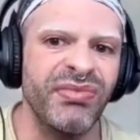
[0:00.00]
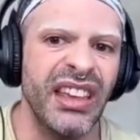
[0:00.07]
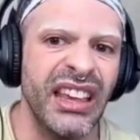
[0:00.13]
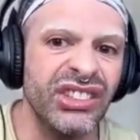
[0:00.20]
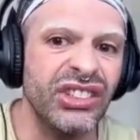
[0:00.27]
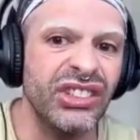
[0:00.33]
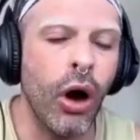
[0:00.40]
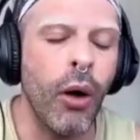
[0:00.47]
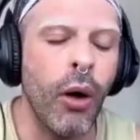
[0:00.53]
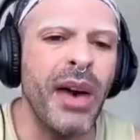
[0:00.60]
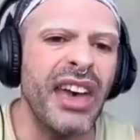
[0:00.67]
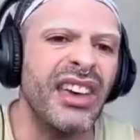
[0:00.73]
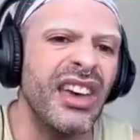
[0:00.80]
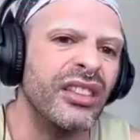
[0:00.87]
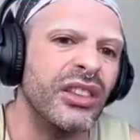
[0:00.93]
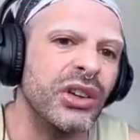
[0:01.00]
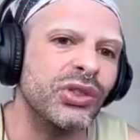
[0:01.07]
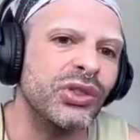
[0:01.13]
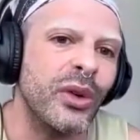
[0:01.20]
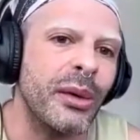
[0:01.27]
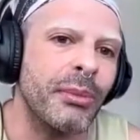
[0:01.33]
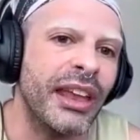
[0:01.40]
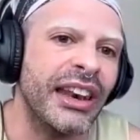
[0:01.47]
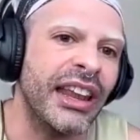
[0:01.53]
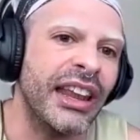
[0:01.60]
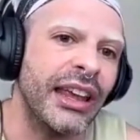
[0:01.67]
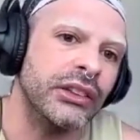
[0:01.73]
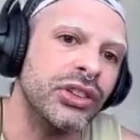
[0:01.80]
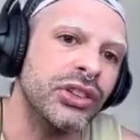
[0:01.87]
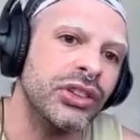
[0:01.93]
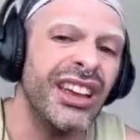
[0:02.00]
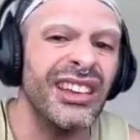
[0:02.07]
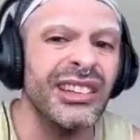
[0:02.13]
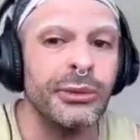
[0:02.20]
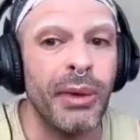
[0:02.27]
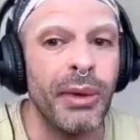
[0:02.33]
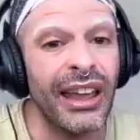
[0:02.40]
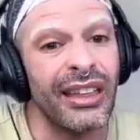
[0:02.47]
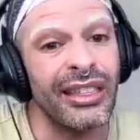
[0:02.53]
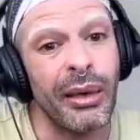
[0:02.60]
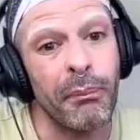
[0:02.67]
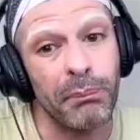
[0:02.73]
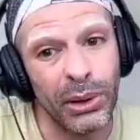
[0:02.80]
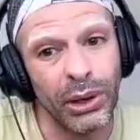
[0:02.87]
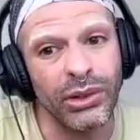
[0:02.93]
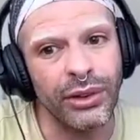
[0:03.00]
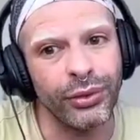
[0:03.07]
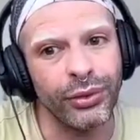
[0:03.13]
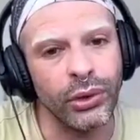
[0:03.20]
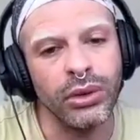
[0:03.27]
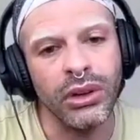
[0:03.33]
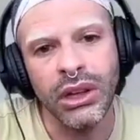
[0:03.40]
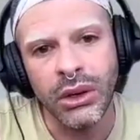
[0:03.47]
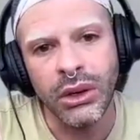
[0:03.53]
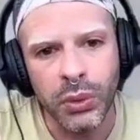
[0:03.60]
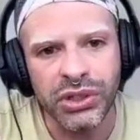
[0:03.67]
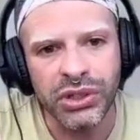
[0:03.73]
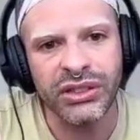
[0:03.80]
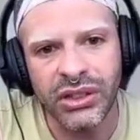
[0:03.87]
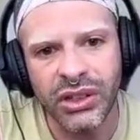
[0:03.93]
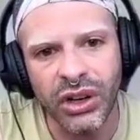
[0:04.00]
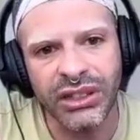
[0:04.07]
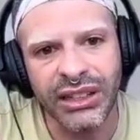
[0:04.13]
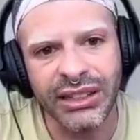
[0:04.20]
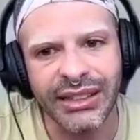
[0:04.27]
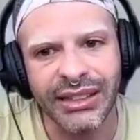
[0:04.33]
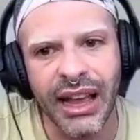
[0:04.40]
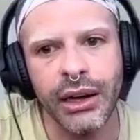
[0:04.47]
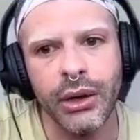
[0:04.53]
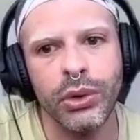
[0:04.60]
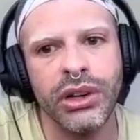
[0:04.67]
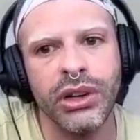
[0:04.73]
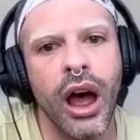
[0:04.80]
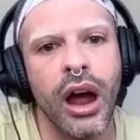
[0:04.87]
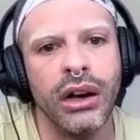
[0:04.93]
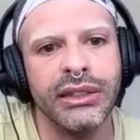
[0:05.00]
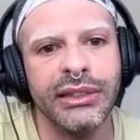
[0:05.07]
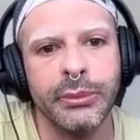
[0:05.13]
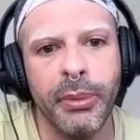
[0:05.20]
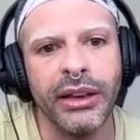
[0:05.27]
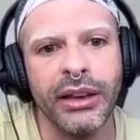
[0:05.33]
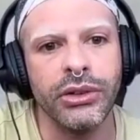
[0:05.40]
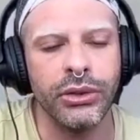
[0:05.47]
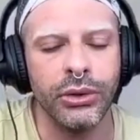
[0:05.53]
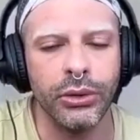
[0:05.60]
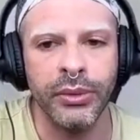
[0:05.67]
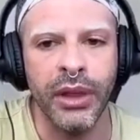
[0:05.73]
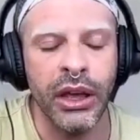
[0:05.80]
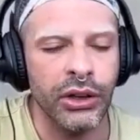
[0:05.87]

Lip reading: He's not making those women interesting, he's making them beautiful, which is not exactly what art is meant to do.